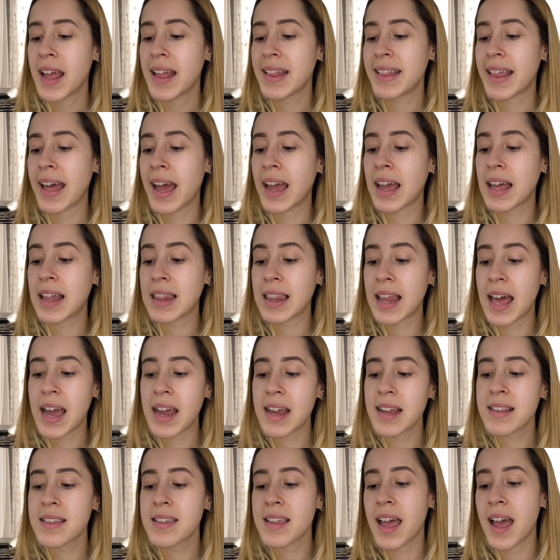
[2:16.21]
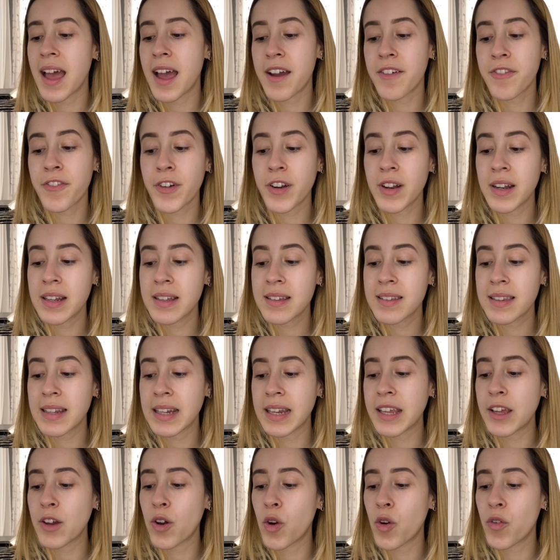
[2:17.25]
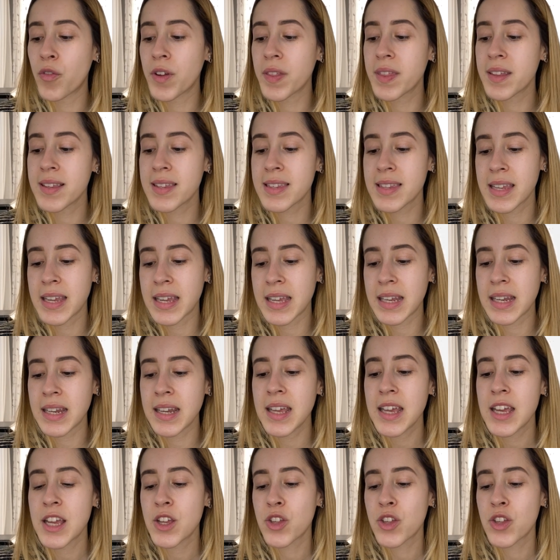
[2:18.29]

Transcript: that glides effortlessly over the skin,